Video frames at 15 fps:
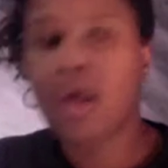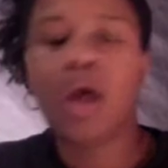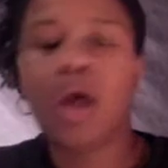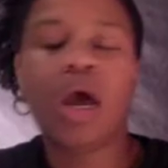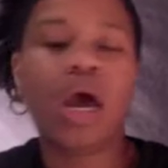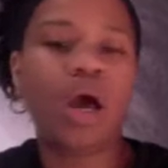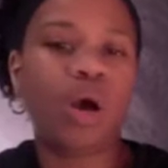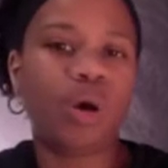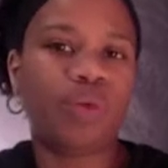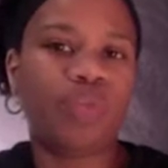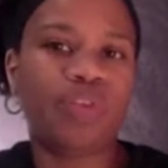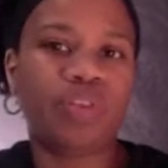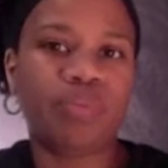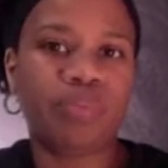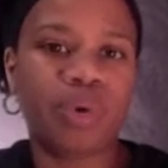Oh, for
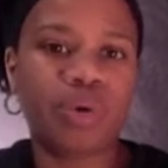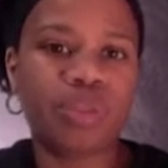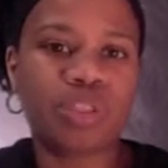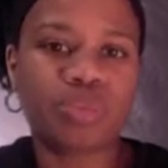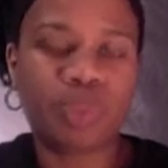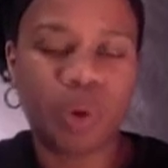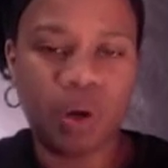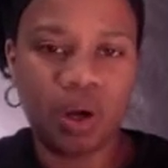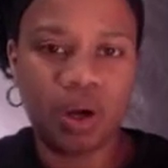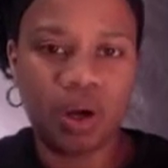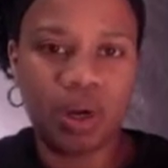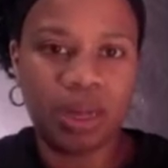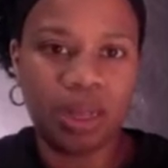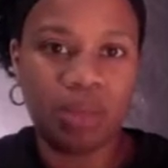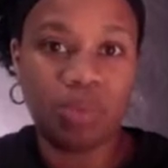the most part,
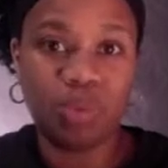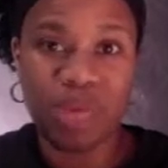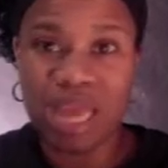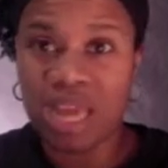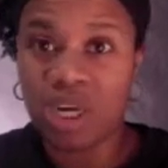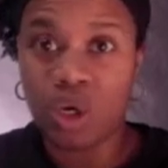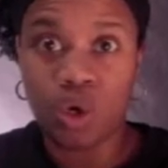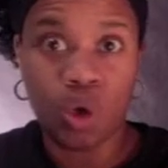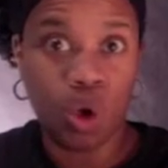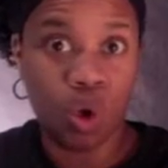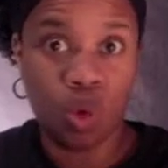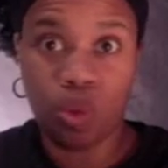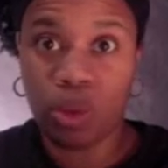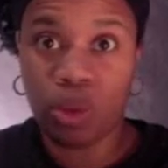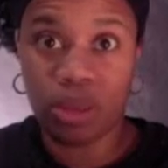we had no
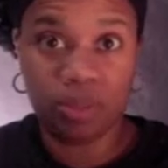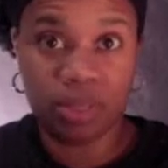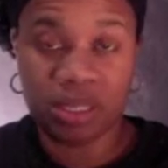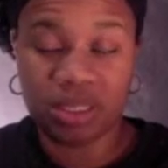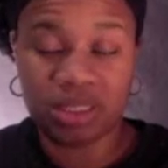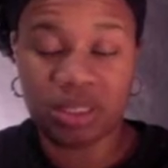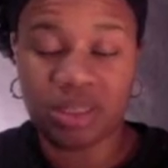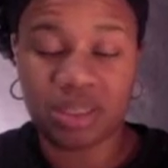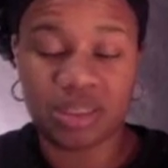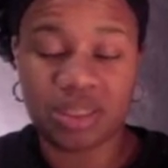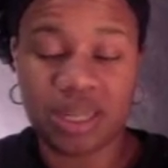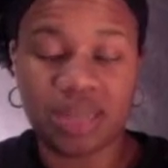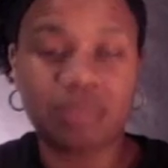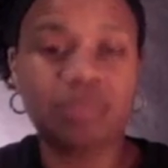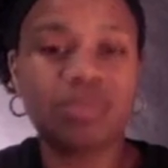WIMBAs in this
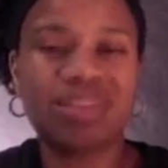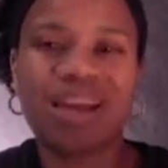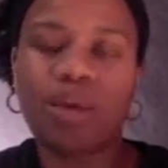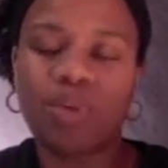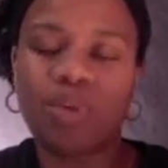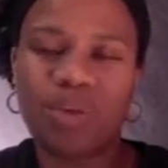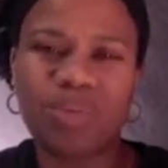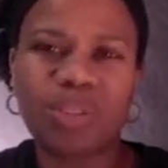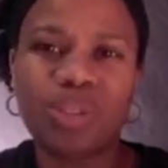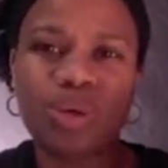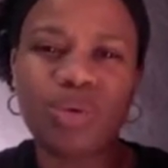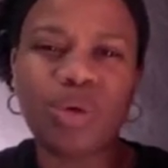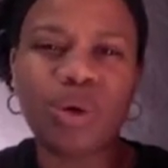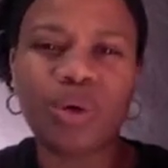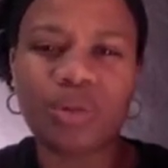class. Not WIMBAs, no
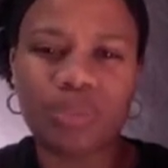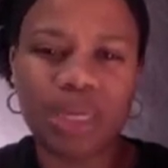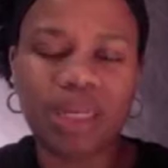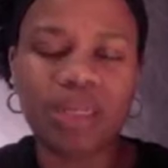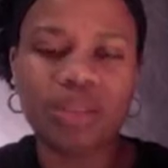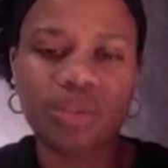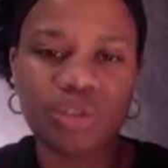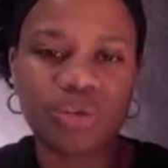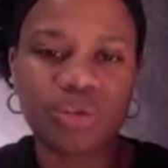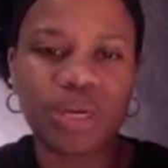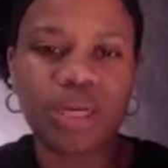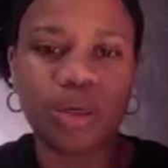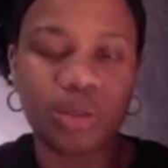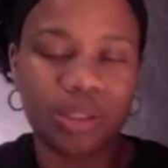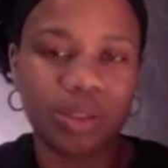GoToMeetings or training
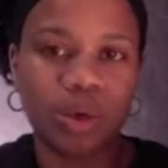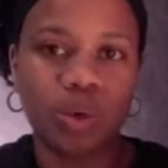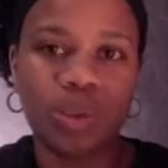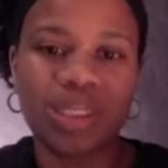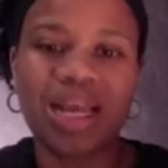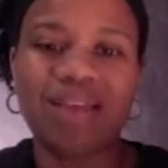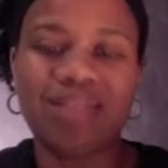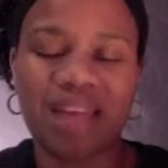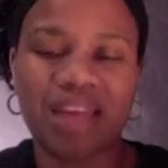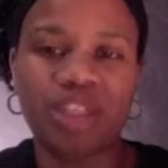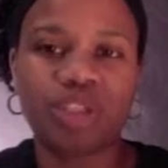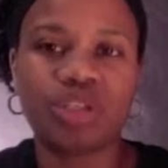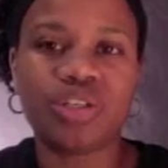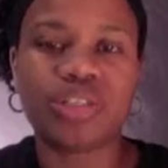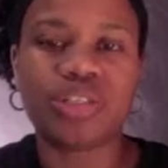or online
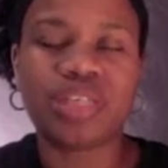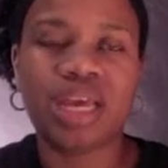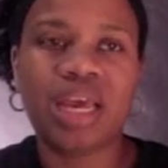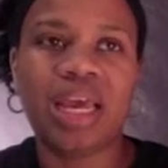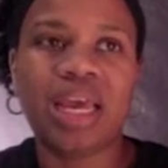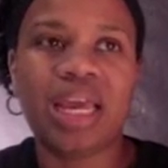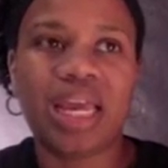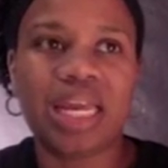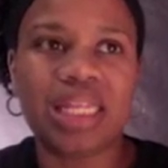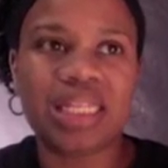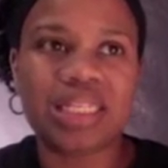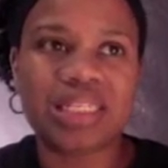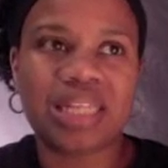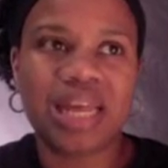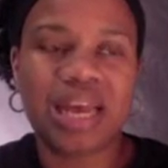lectures in
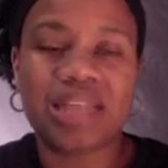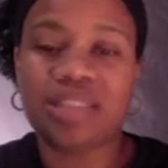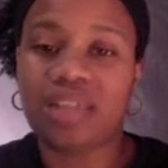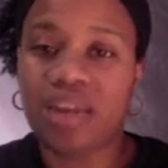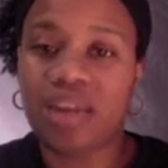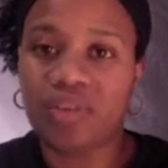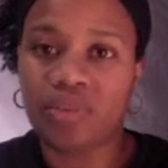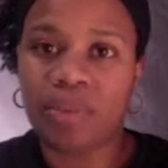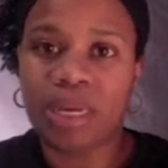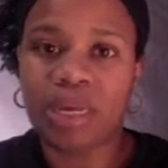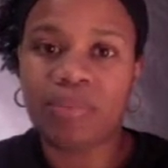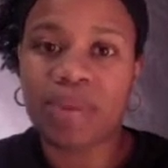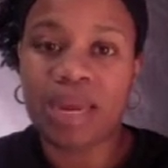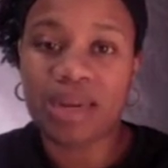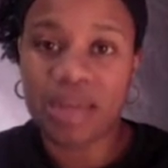this class. And everybody
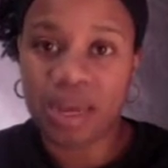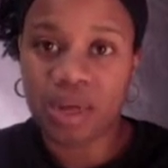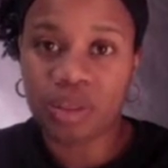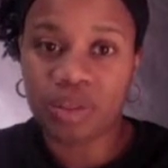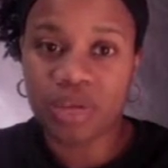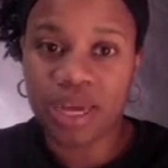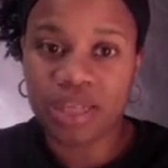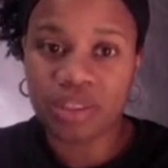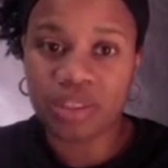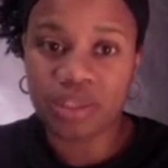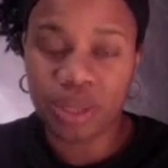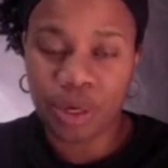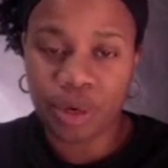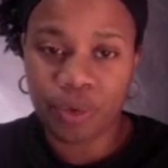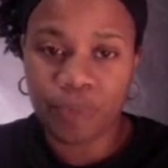by now, you guys
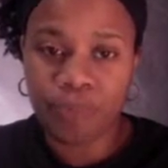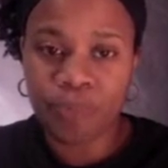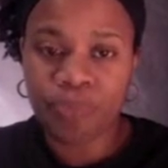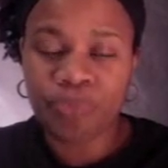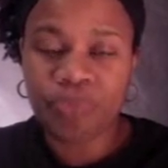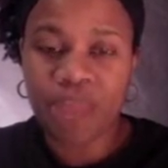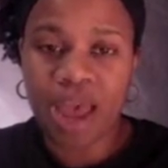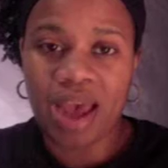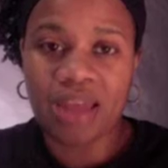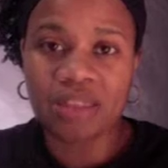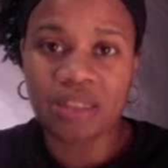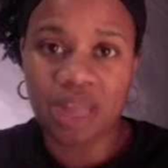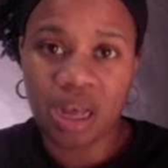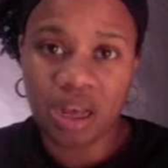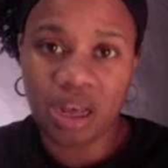know, I
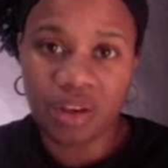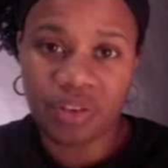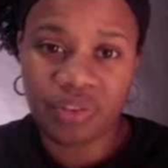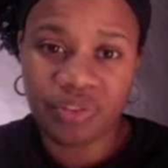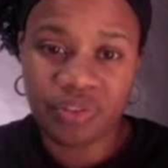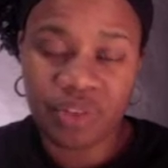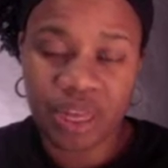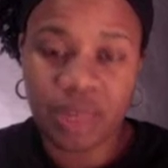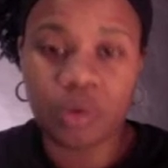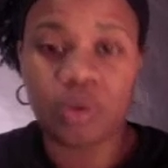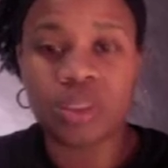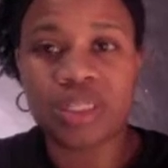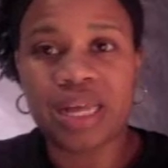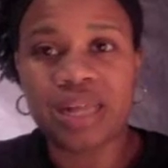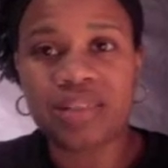love an
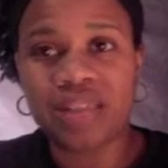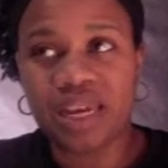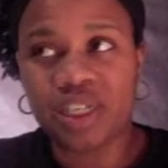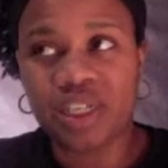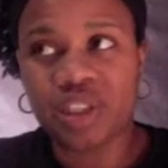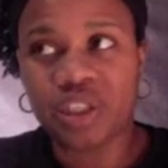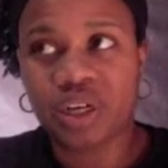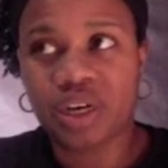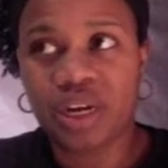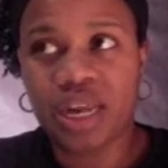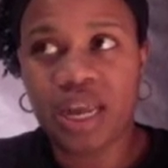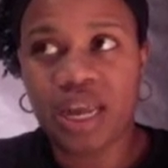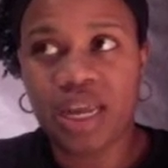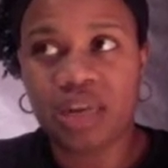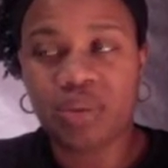online lecture,
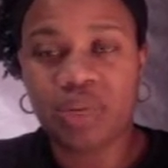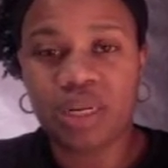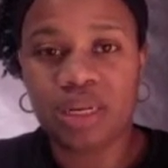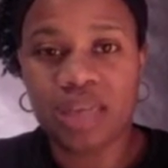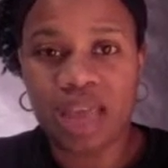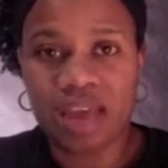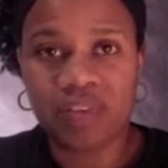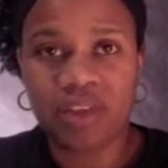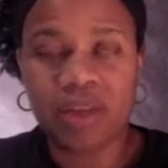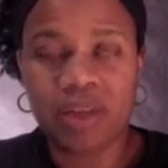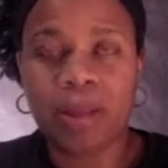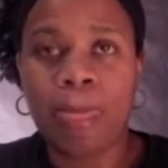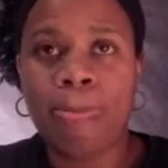and we didn't have any.